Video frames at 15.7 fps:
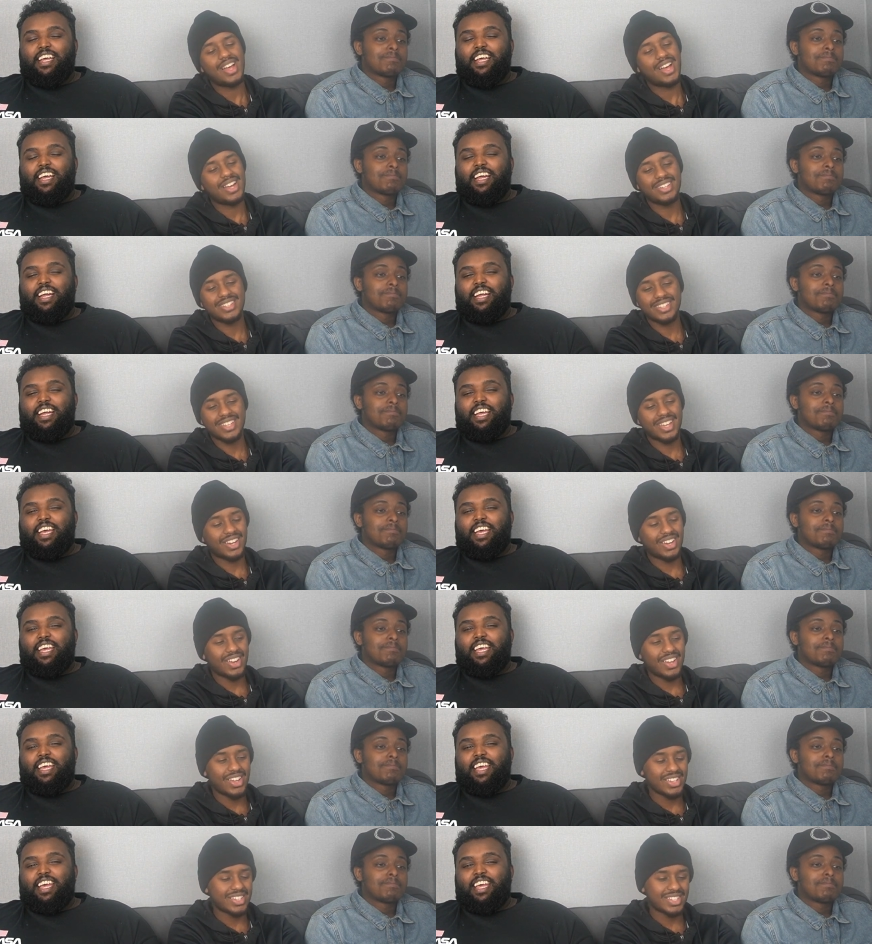Speaker 1: I just get
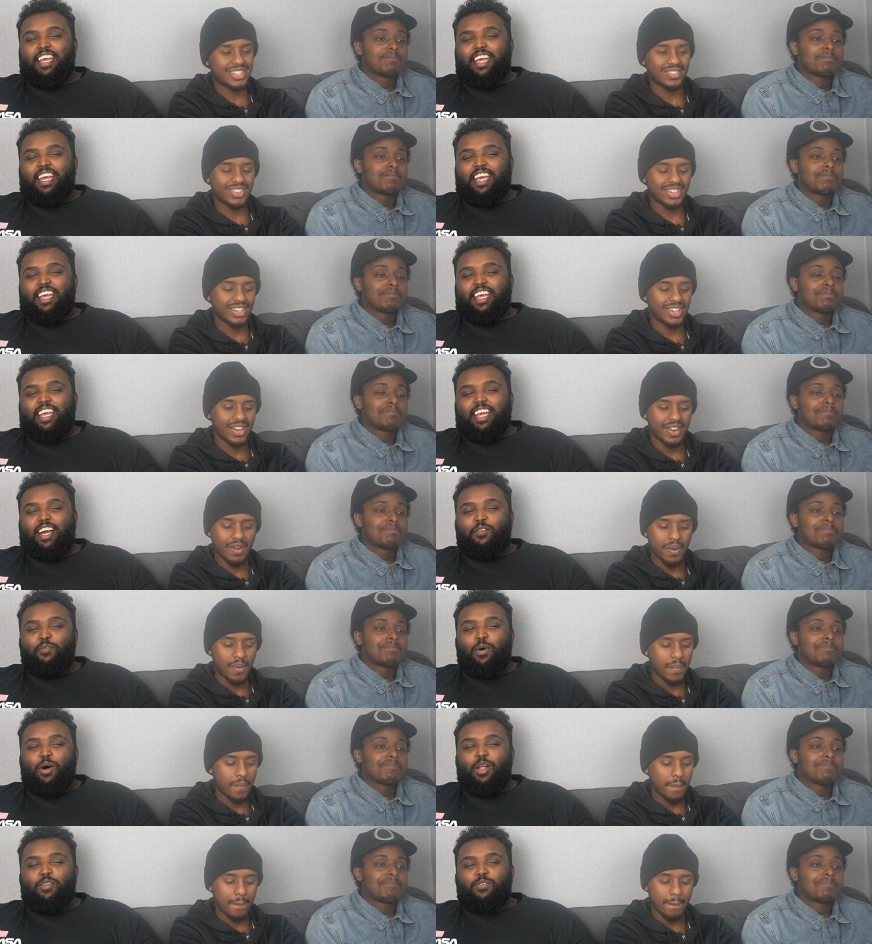hey, lost. Hey, hey, hey! I'm
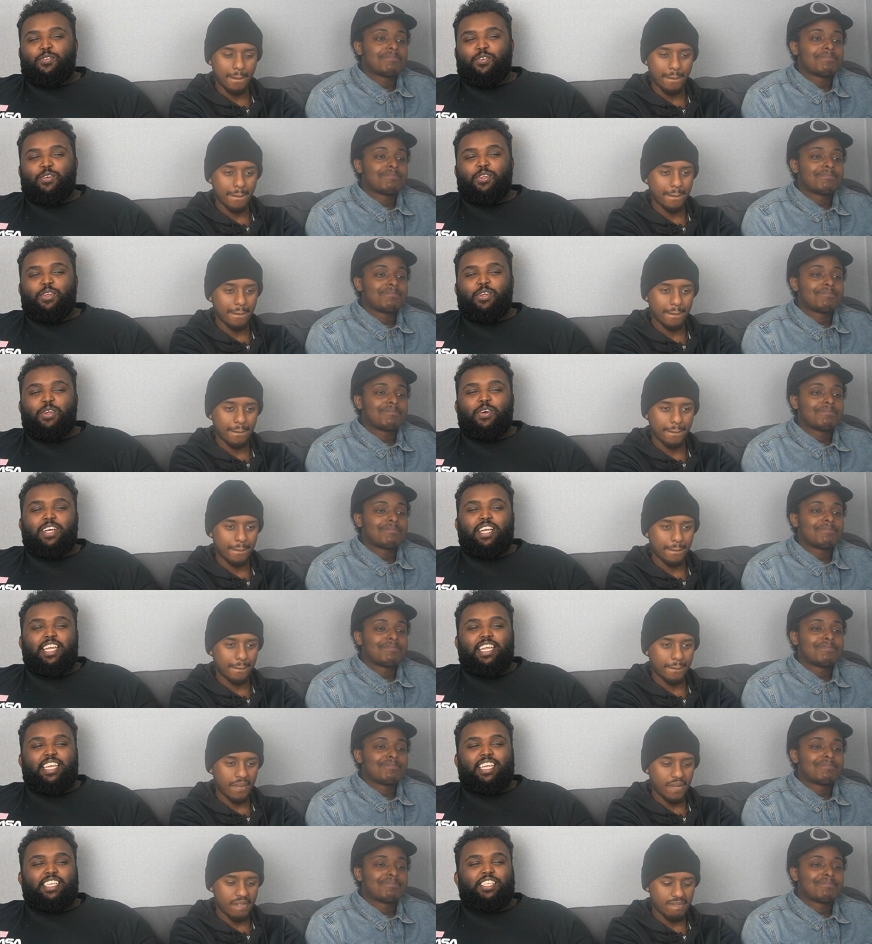all for you know
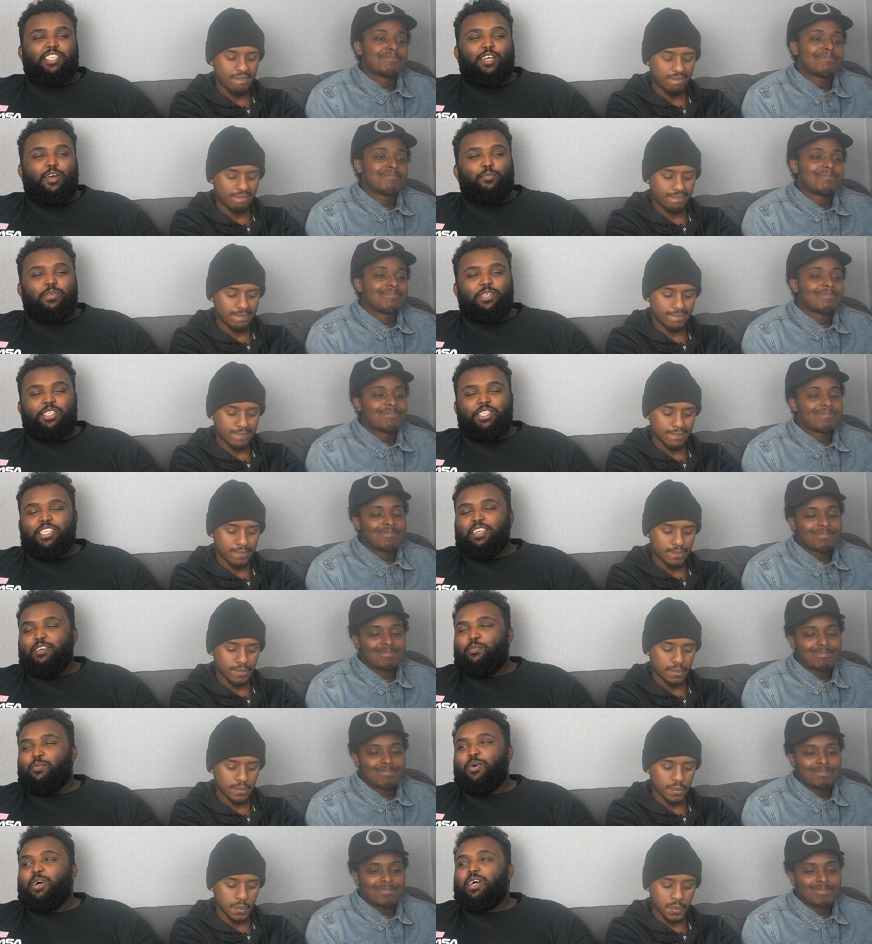cleaning shop and
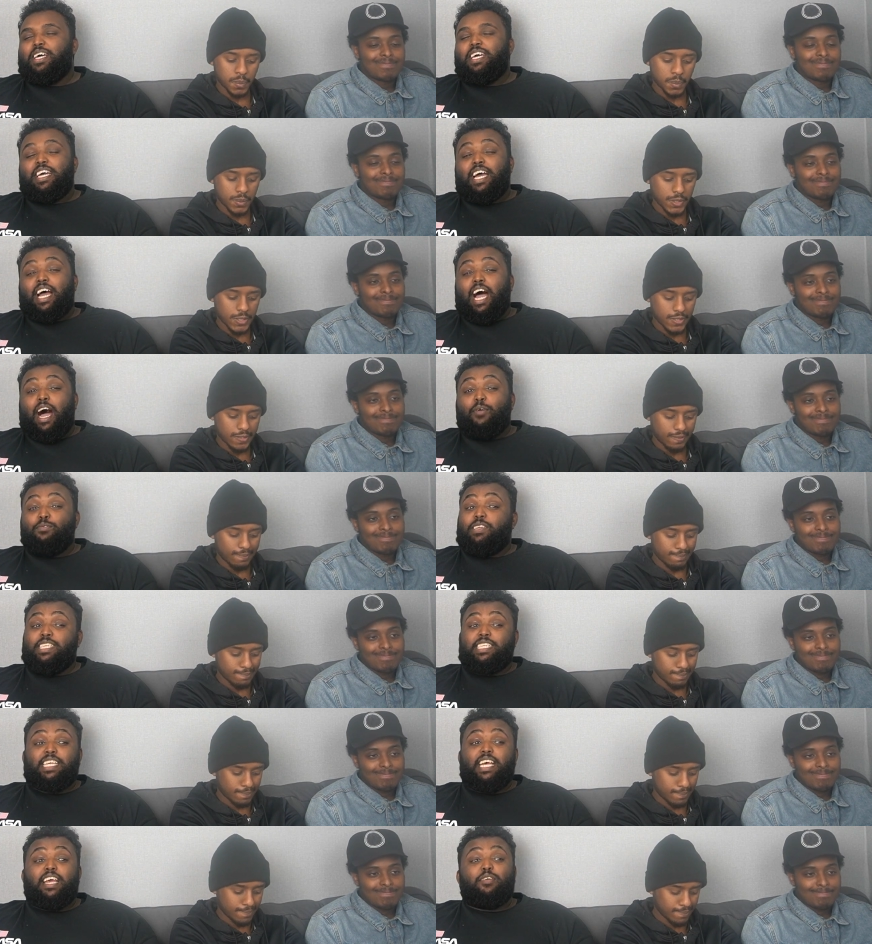shit, but I'm the
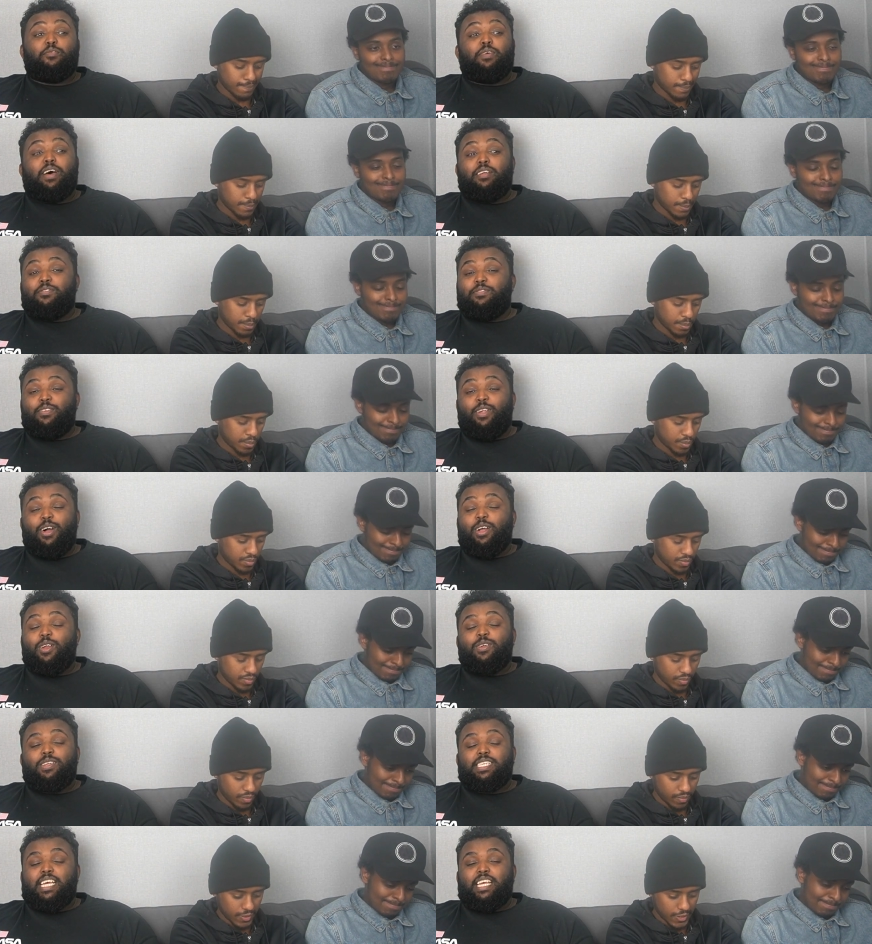same, man. Floch
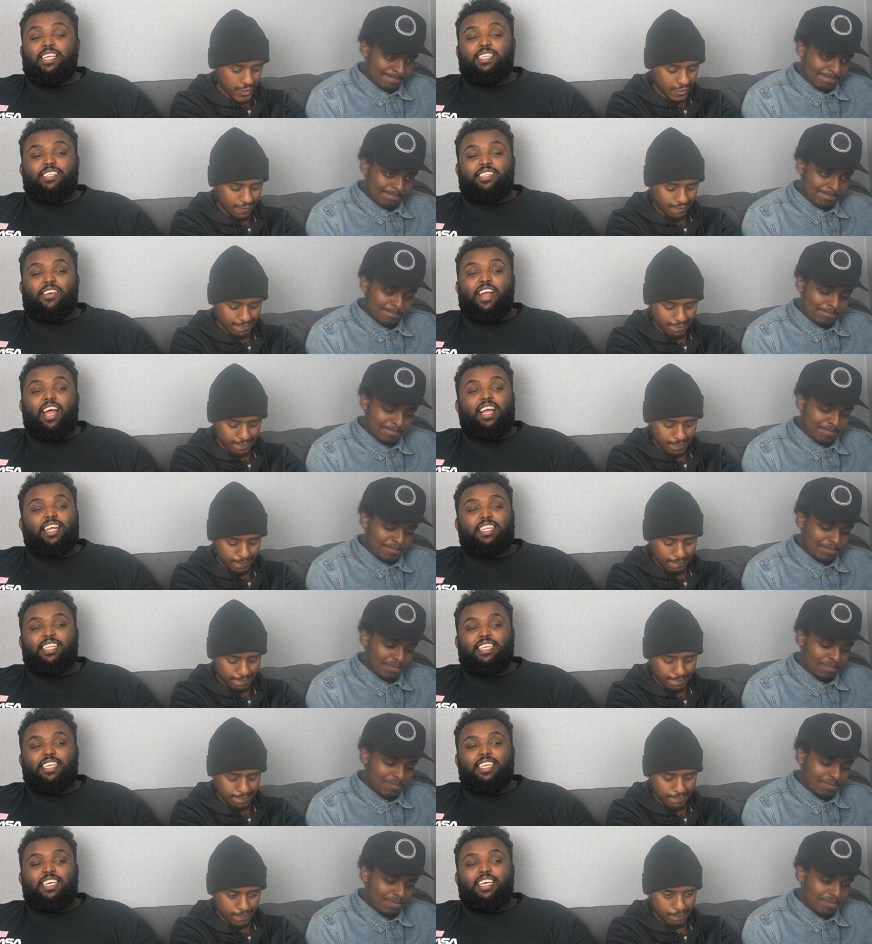looks like he's cracked,
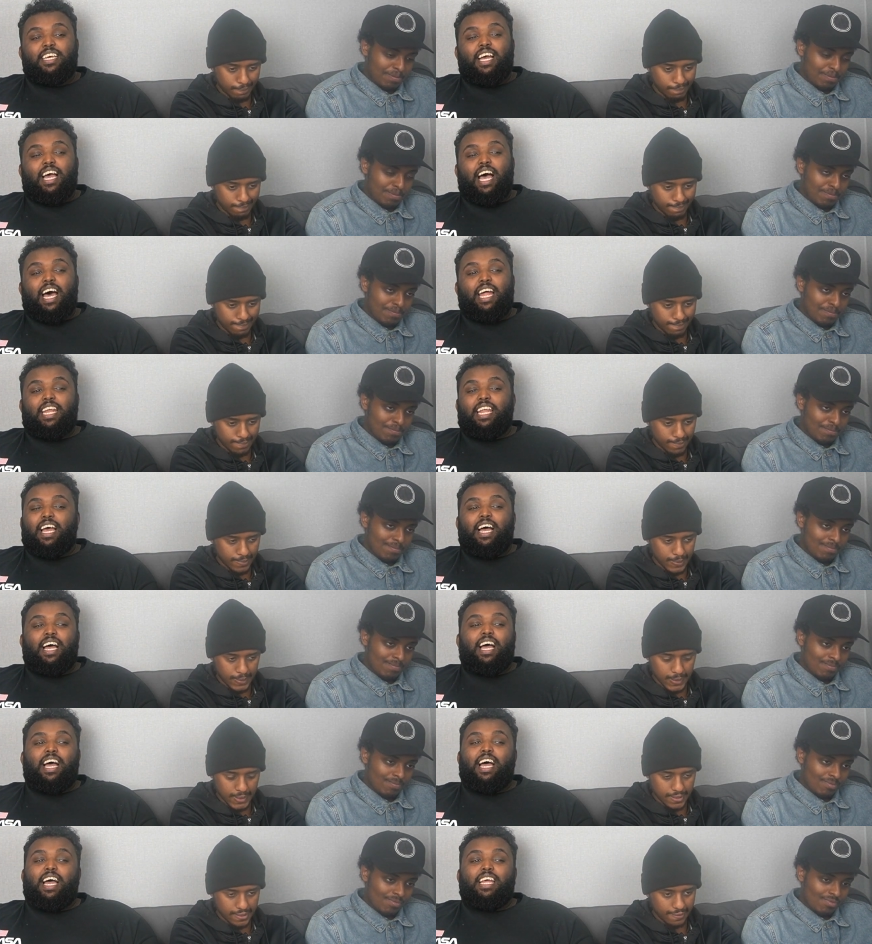and
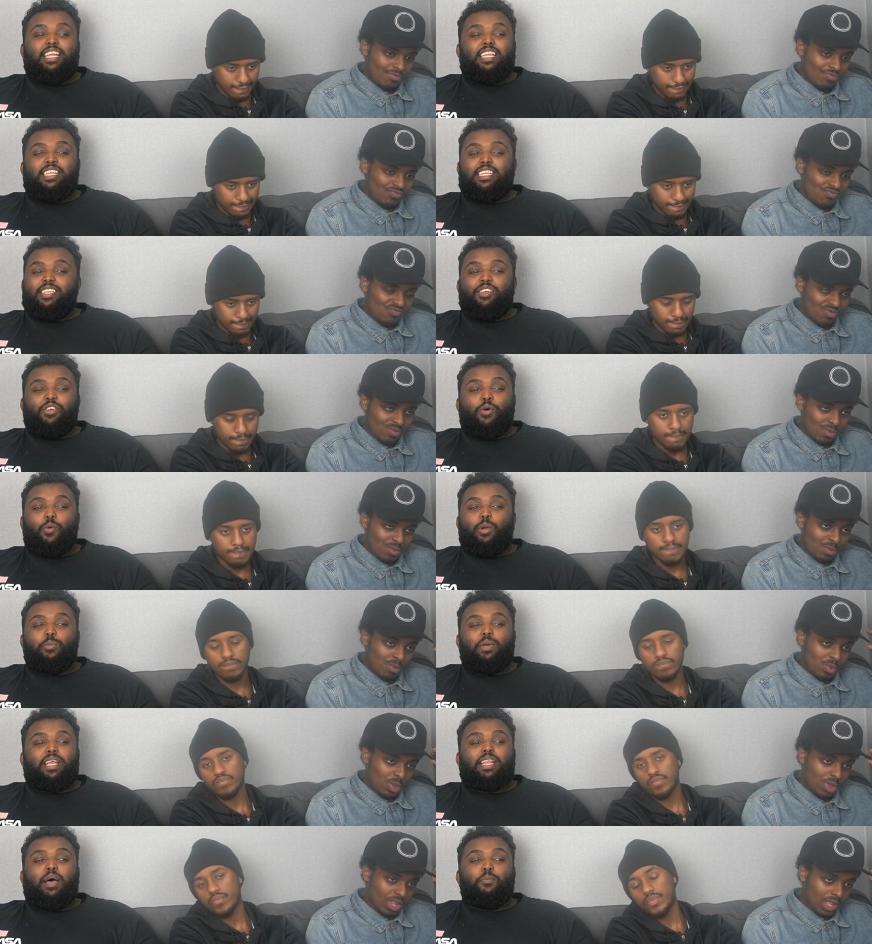you don't want
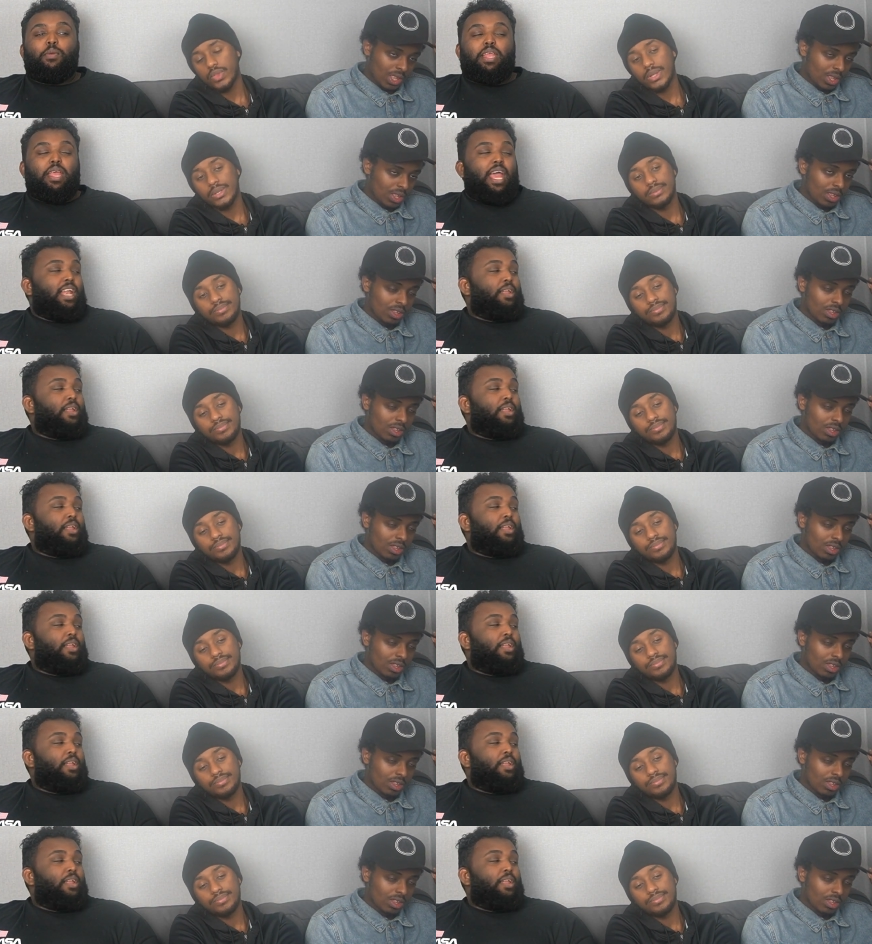to make that many